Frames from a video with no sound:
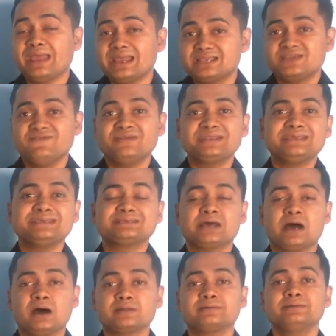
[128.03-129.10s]
activities
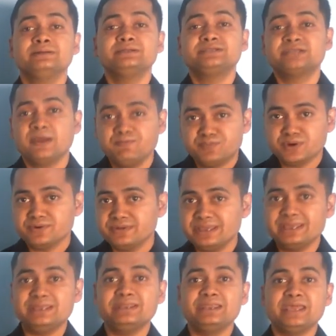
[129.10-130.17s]
are temporary
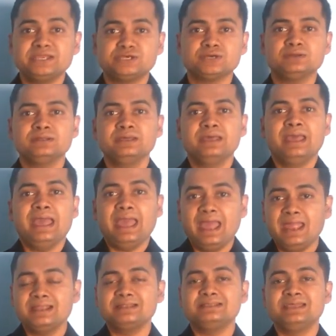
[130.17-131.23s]
in nature
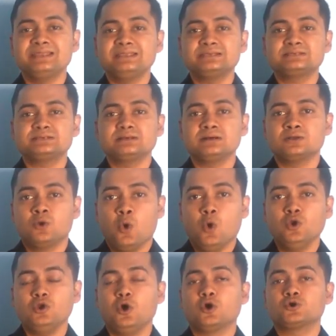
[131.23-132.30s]
and there is a
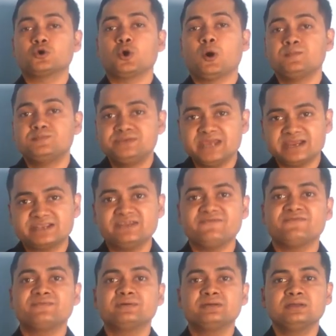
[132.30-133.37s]
goal or
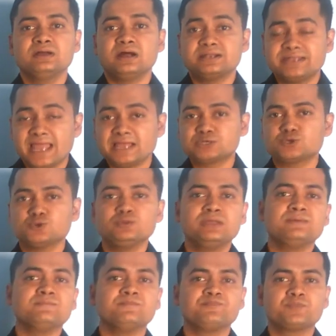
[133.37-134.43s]
objective attached to
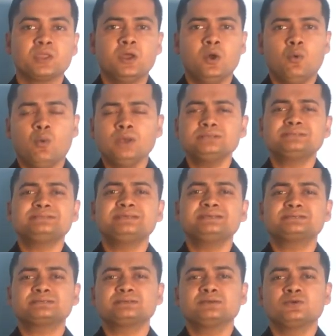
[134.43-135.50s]
them. Once
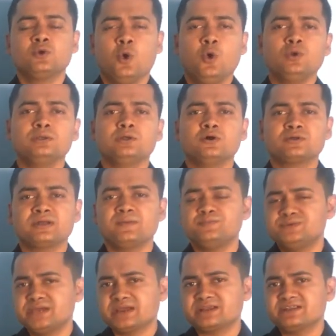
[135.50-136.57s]
this goal or
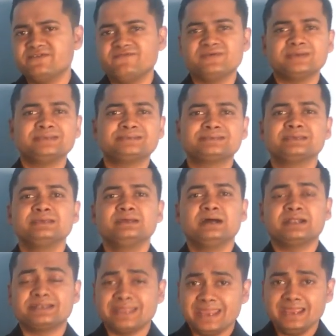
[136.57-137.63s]
objective is
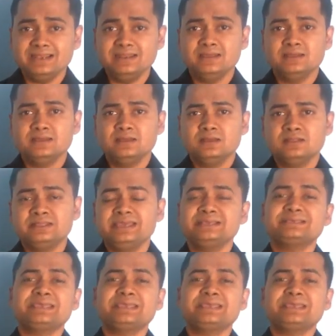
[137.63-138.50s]
attained, these